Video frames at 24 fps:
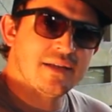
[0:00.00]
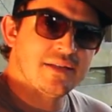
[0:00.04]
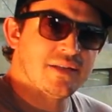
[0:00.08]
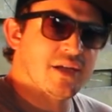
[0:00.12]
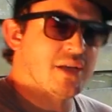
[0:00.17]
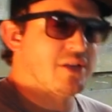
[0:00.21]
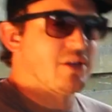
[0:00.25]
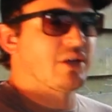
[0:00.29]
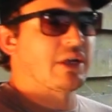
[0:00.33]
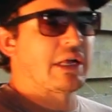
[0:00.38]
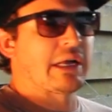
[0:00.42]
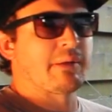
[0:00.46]

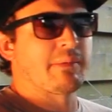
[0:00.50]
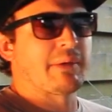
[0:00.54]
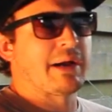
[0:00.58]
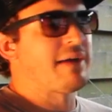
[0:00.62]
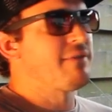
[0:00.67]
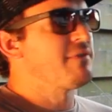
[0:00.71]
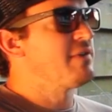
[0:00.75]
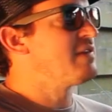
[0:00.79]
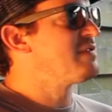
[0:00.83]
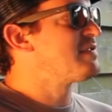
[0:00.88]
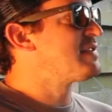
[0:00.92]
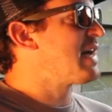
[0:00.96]
Doesn't look like I'm gonna
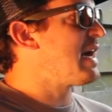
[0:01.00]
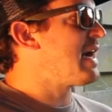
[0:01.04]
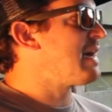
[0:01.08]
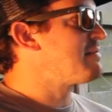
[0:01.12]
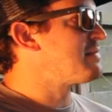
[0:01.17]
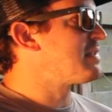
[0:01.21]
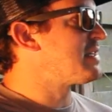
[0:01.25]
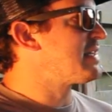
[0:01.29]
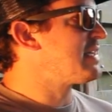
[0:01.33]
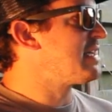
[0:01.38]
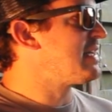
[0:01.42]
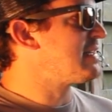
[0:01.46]
have enough
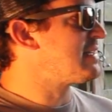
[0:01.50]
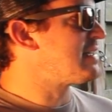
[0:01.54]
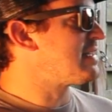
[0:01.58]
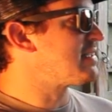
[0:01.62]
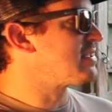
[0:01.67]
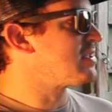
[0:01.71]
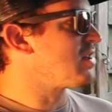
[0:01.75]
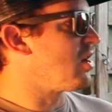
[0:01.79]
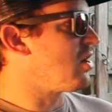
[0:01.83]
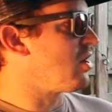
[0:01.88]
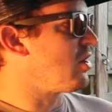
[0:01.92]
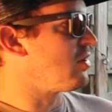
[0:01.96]
time to get
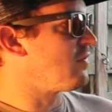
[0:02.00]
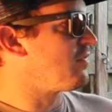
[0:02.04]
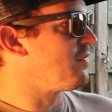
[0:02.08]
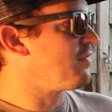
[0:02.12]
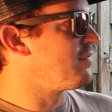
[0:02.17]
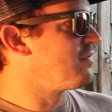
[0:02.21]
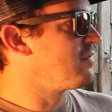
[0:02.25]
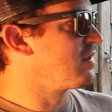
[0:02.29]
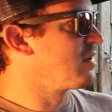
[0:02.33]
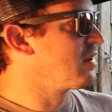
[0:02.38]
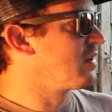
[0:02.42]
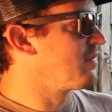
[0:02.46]
this all
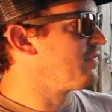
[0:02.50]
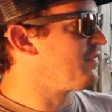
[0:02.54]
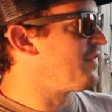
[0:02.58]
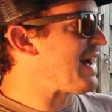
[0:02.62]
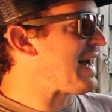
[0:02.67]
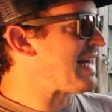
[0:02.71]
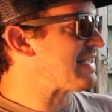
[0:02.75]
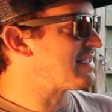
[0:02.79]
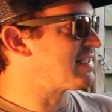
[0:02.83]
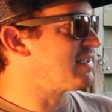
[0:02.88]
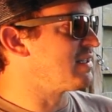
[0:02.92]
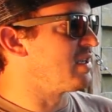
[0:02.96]

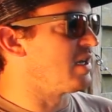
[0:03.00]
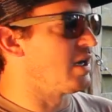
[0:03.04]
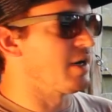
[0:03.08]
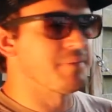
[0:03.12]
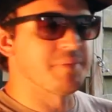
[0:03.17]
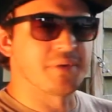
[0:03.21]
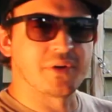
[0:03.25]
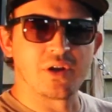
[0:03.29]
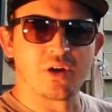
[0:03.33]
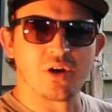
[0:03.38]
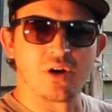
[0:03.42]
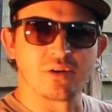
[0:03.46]
fastened
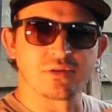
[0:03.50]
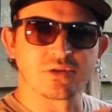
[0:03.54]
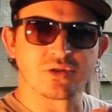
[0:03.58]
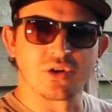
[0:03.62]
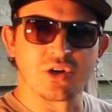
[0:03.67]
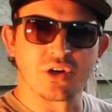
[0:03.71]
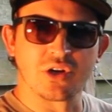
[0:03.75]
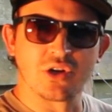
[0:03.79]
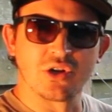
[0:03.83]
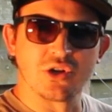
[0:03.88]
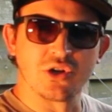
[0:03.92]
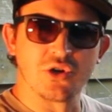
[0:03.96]
up. You know, I was
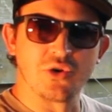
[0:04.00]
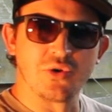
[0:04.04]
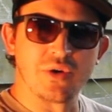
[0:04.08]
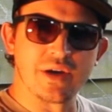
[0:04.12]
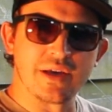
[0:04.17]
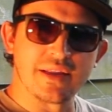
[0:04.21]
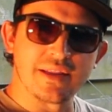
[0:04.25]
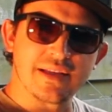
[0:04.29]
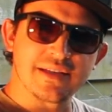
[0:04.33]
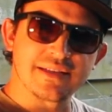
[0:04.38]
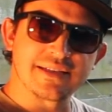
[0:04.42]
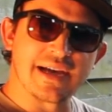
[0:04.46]
gonna glue
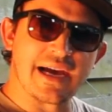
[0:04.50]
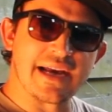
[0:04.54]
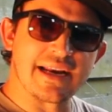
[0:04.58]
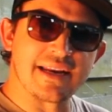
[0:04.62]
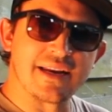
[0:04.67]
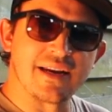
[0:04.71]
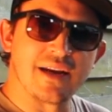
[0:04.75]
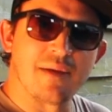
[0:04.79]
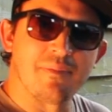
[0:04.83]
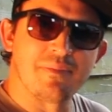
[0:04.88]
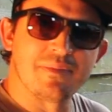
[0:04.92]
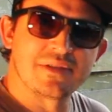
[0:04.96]
it and then tighten
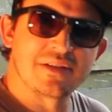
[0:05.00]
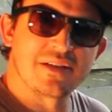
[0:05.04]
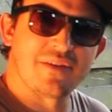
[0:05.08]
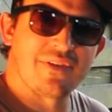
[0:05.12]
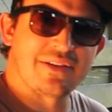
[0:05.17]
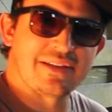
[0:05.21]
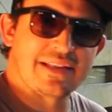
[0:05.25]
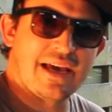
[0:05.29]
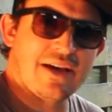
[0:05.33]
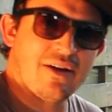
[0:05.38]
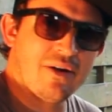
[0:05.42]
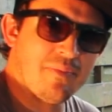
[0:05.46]
it up and stuff
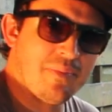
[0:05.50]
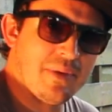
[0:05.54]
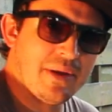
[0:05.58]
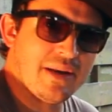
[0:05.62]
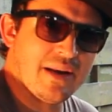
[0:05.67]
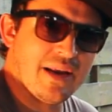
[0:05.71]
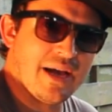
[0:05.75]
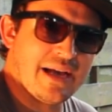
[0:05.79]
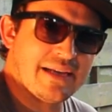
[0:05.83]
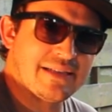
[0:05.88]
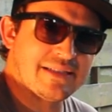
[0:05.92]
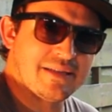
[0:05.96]
like that. It would have
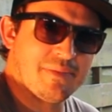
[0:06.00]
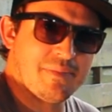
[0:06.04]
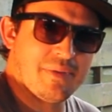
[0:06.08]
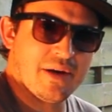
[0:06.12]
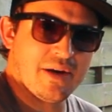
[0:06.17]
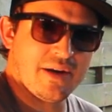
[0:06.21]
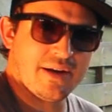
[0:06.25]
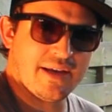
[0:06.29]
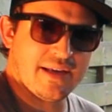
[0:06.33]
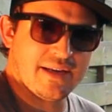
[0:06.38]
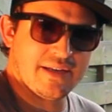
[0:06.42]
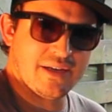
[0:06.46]
been nice to be
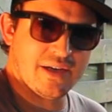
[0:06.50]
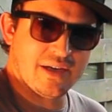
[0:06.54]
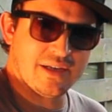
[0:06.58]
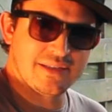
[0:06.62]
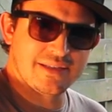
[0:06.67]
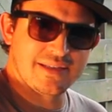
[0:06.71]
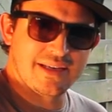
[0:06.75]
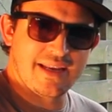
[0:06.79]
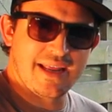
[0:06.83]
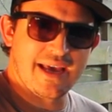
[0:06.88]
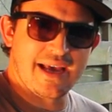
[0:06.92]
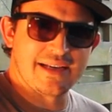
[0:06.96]
able to get
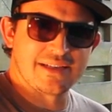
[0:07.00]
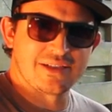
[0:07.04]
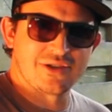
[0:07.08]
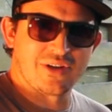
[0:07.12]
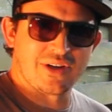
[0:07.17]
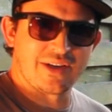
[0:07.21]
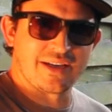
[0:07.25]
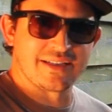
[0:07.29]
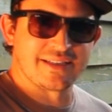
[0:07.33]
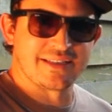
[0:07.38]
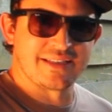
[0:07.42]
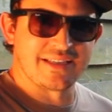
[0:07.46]
done today
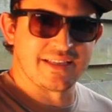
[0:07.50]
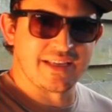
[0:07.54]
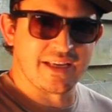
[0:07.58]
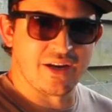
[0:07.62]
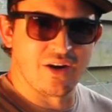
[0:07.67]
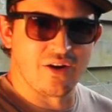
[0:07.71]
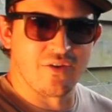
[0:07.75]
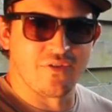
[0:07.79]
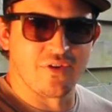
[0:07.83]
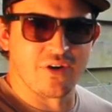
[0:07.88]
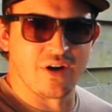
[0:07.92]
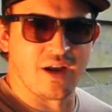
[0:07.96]
so I could sit
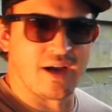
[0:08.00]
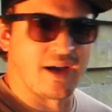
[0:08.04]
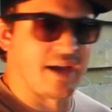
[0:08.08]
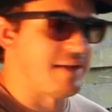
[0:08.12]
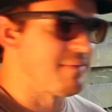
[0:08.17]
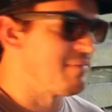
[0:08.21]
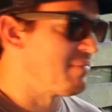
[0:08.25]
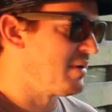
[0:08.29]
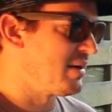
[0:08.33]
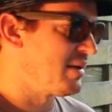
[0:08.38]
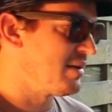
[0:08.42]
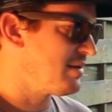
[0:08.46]

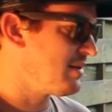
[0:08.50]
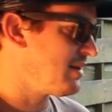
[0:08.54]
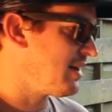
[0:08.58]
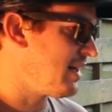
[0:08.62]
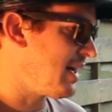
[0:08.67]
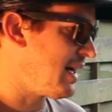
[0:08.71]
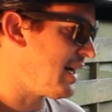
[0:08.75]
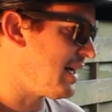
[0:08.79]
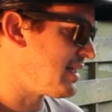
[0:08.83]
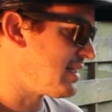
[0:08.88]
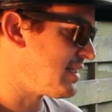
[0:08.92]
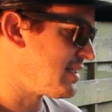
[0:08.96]
overnight, but
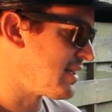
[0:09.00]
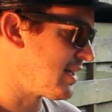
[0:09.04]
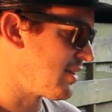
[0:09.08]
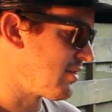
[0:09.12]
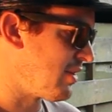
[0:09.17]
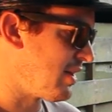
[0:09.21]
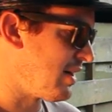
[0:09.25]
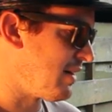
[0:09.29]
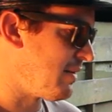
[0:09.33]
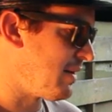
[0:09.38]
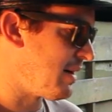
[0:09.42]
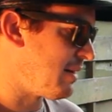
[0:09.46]
I just ain't
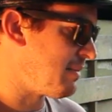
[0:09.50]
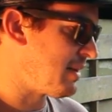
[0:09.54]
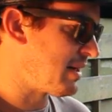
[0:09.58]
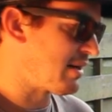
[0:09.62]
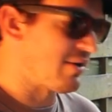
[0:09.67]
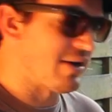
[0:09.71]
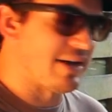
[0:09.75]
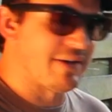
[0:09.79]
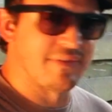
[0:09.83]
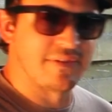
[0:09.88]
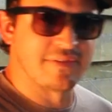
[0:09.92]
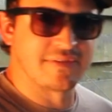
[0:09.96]
gonna have, I'm not
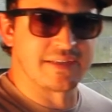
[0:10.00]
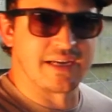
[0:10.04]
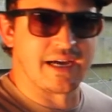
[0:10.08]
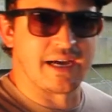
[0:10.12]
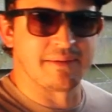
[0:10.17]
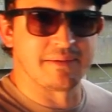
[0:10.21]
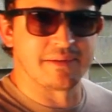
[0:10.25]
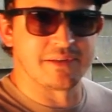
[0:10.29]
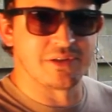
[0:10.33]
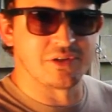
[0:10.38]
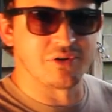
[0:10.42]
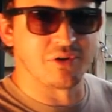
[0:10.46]
gonna have enough
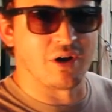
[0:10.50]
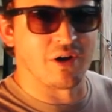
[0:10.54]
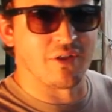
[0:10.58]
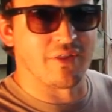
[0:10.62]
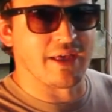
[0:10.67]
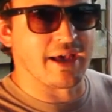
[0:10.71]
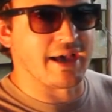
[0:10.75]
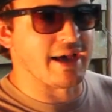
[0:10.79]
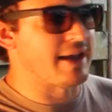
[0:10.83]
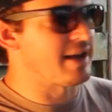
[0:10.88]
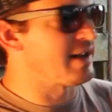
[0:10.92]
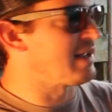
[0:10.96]
time to do all
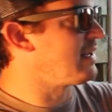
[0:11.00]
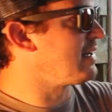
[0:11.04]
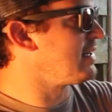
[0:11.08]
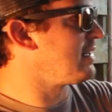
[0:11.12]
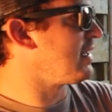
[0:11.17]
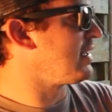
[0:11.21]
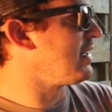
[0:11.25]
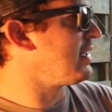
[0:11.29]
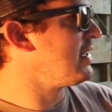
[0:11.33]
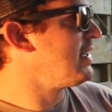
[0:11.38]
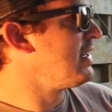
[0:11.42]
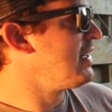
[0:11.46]
that.
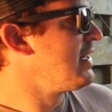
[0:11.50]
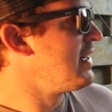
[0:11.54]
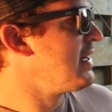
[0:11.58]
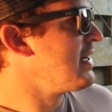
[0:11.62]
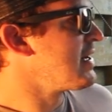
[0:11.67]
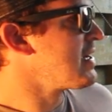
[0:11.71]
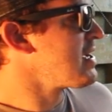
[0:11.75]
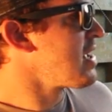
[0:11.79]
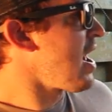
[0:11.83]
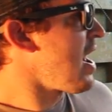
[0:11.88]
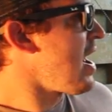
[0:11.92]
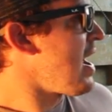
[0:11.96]
And
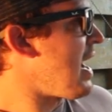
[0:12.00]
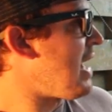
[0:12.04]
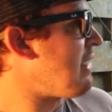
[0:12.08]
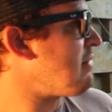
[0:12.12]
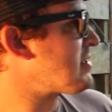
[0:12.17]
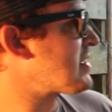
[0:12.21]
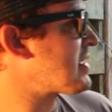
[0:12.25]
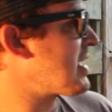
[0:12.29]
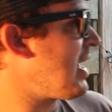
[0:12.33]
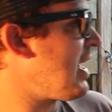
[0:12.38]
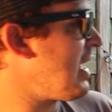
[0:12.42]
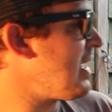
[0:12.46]
I
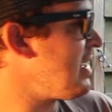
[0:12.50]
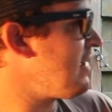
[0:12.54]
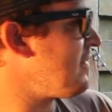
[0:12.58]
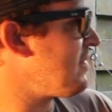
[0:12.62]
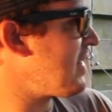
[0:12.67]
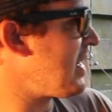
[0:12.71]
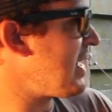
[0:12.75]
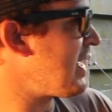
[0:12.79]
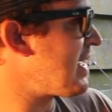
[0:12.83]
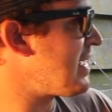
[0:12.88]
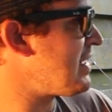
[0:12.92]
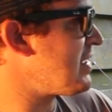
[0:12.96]
was kind of
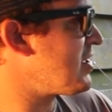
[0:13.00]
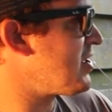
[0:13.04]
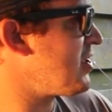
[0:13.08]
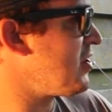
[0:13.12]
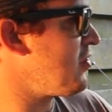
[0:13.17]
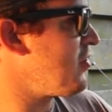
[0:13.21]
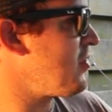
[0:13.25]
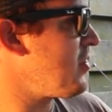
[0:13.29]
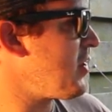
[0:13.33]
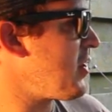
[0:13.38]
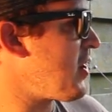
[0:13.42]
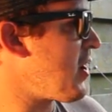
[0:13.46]
thinking
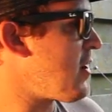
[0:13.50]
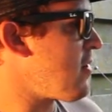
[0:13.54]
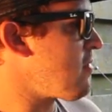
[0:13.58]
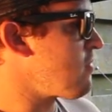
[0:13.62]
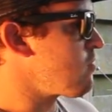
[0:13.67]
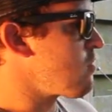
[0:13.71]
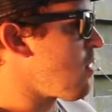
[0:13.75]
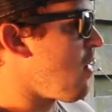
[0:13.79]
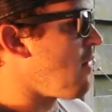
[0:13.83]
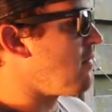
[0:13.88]
too, you know,